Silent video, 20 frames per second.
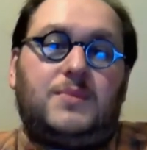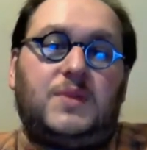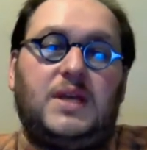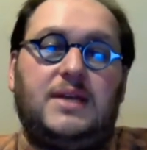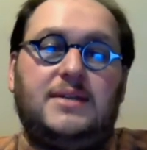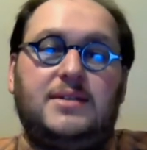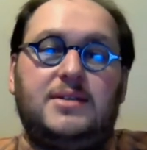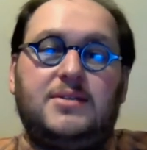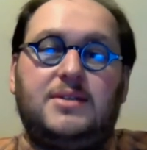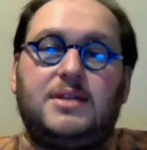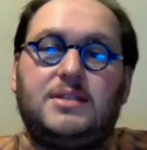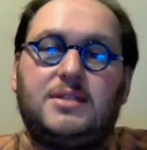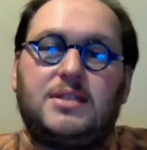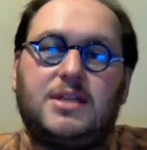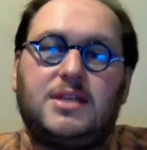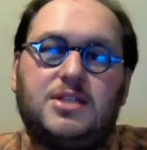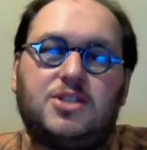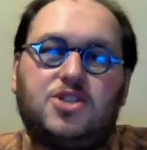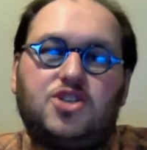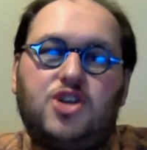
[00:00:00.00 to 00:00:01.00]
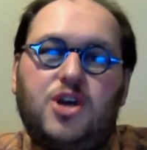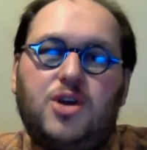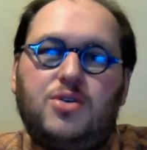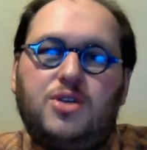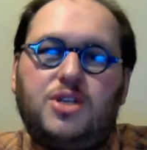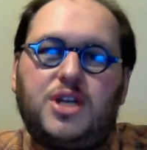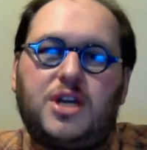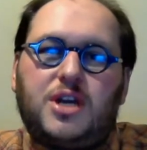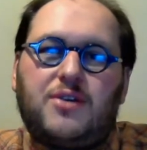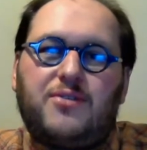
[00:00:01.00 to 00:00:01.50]
And so there's this
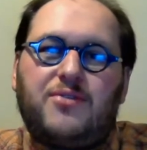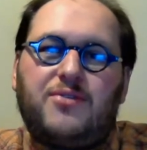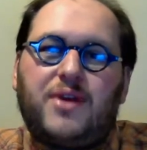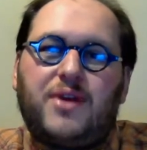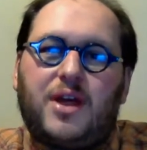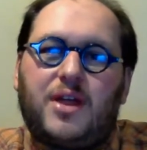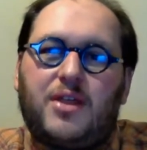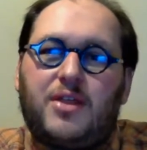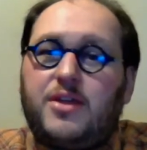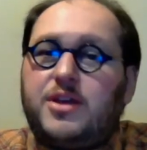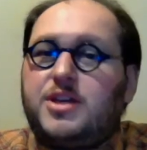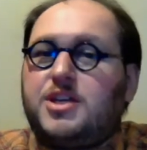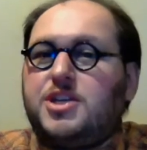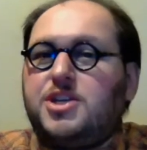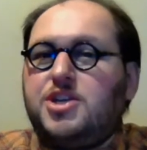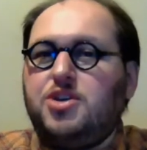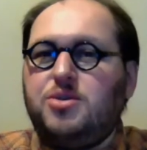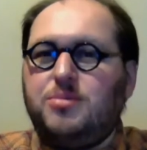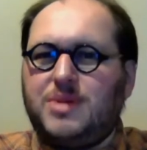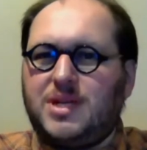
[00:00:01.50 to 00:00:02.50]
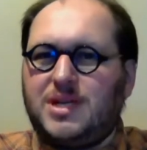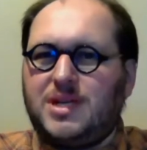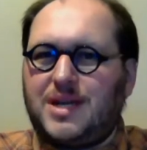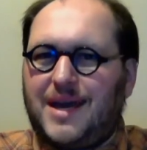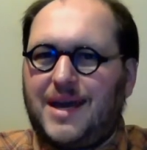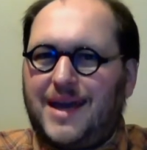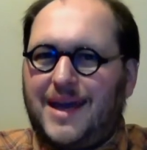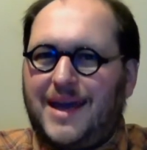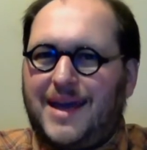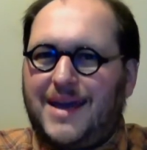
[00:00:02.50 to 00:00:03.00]
notion of the
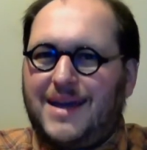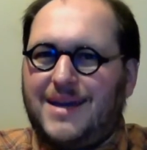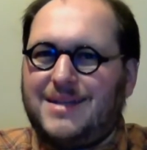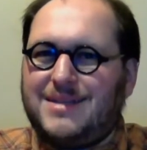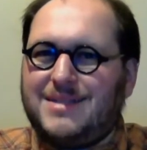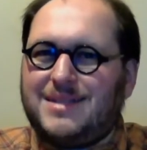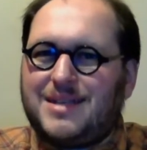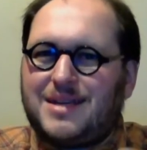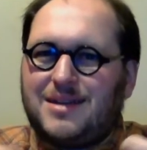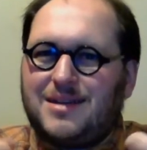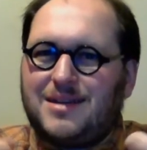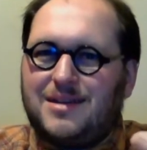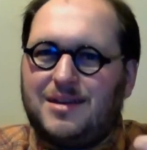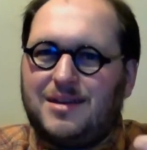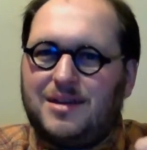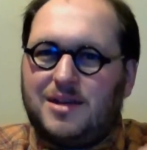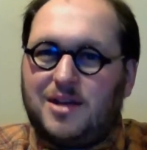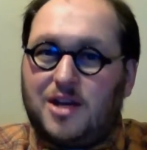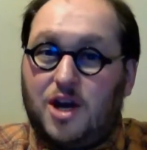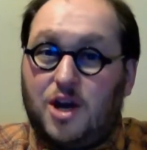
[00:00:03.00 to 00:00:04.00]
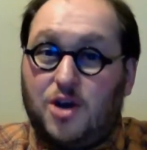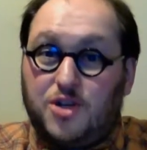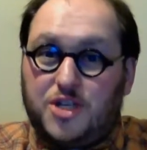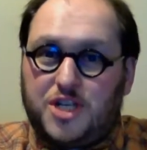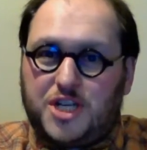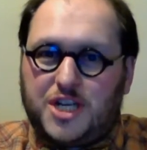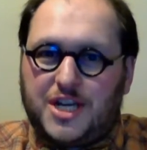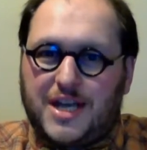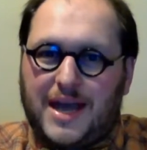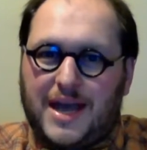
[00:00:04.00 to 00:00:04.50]
human as
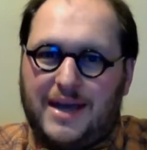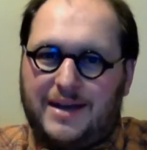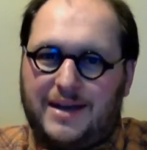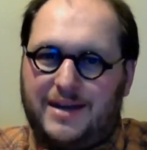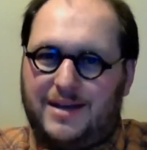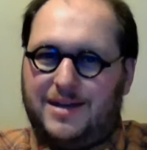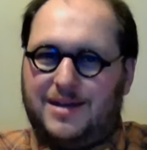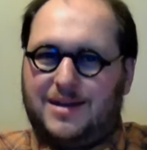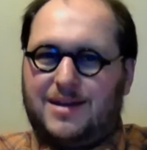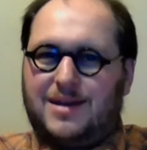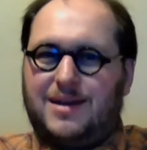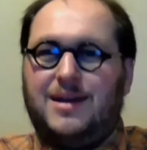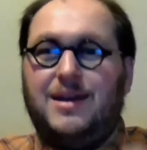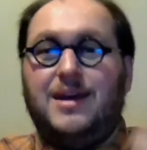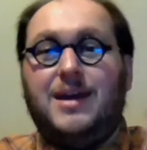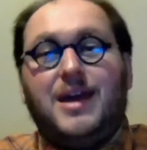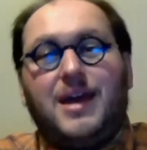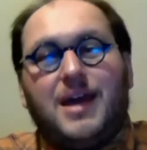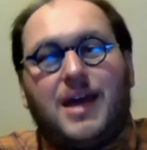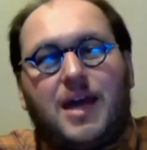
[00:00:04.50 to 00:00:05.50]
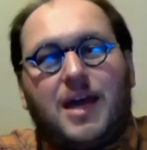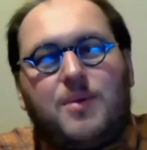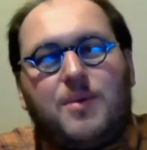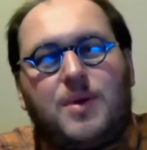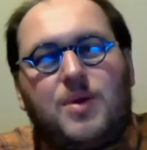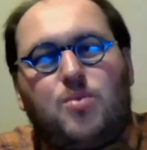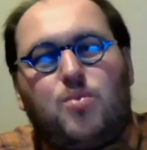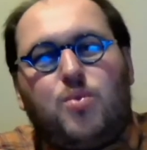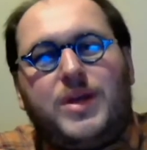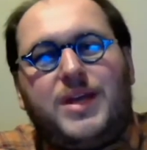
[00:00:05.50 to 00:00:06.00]
oceanic, and
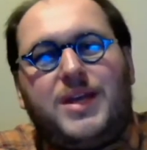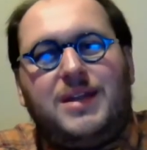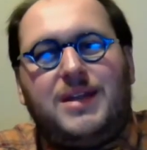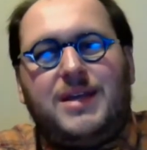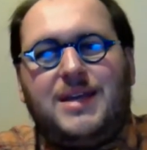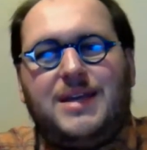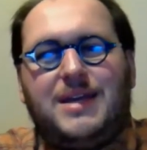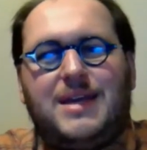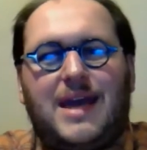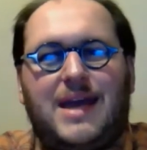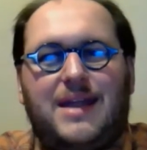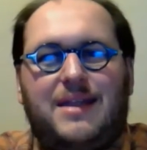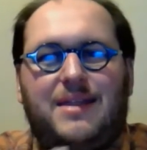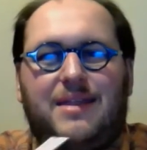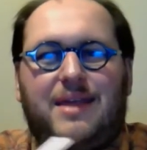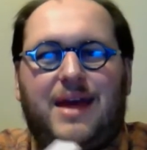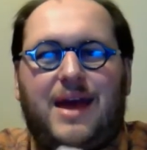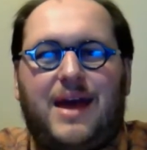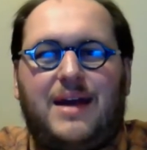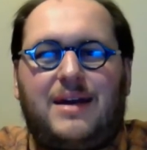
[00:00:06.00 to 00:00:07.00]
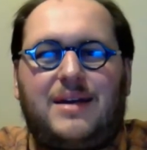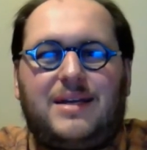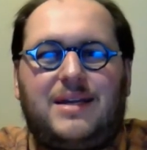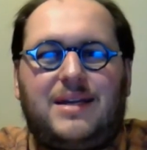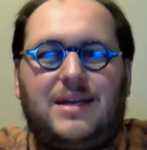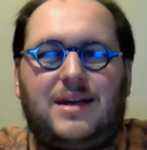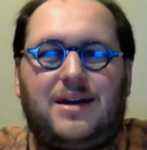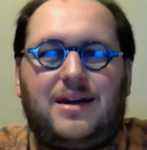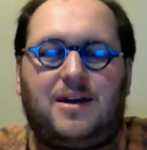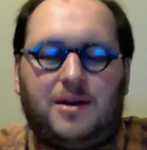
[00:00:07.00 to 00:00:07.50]
we really get that
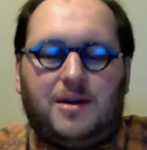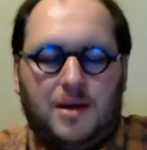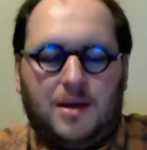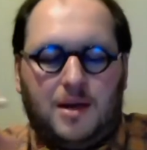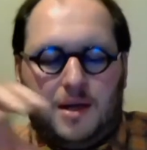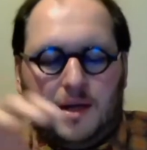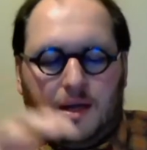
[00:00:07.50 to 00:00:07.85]
here.